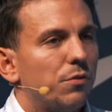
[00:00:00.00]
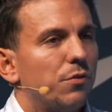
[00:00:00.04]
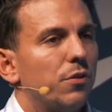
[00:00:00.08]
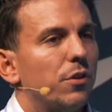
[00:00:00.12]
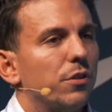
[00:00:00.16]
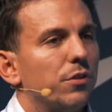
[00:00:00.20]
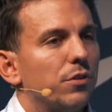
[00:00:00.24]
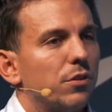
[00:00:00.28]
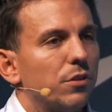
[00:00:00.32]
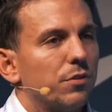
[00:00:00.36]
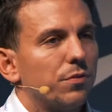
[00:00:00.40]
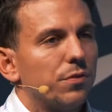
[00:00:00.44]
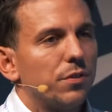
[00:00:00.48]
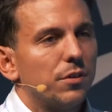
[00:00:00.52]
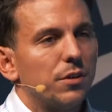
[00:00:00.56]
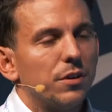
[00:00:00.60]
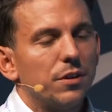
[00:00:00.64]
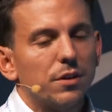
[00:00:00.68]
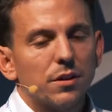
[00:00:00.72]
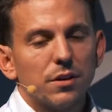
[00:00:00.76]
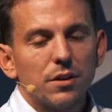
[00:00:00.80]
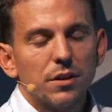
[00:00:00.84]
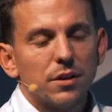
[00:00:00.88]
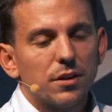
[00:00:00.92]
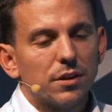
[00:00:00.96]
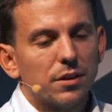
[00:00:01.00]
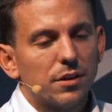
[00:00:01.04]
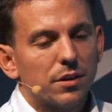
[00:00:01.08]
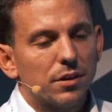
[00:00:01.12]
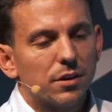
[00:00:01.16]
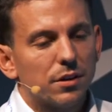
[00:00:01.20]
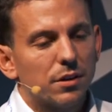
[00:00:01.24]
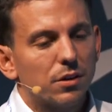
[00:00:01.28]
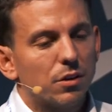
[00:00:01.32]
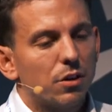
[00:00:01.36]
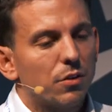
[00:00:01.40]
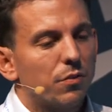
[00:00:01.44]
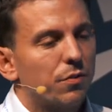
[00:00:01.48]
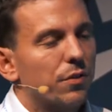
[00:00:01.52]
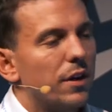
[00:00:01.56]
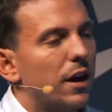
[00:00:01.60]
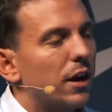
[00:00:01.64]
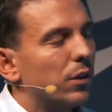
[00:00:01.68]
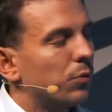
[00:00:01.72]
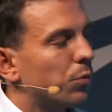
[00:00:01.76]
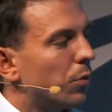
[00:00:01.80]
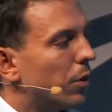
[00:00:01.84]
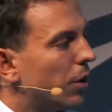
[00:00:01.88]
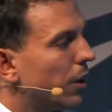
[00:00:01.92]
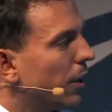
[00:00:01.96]
front of an
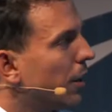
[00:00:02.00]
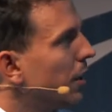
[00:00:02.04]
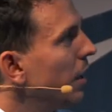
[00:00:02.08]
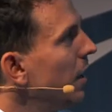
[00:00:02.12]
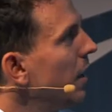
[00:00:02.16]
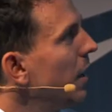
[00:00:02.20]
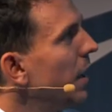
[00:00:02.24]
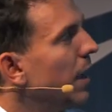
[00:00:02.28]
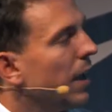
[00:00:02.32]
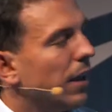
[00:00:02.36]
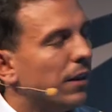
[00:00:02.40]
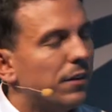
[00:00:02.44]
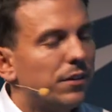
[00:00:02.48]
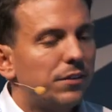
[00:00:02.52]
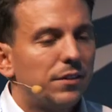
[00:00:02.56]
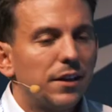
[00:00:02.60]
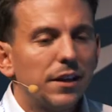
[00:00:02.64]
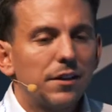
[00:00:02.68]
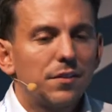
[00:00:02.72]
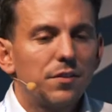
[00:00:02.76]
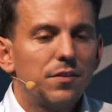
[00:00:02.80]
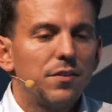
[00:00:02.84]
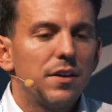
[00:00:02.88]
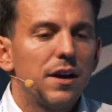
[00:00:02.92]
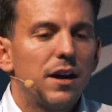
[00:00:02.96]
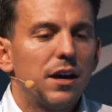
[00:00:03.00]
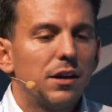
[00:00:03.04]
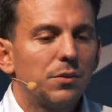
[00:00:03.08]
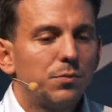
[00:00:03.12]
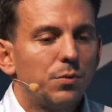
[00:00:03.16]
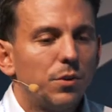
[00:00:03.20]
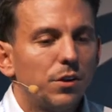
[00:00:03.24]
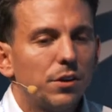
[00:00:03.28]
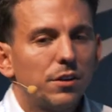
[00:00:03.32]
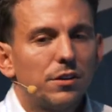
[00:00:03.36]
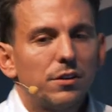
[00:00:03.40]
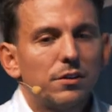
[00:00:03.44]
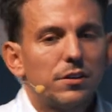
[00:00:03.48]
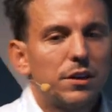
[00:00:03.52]
artwork. It detects the artwork and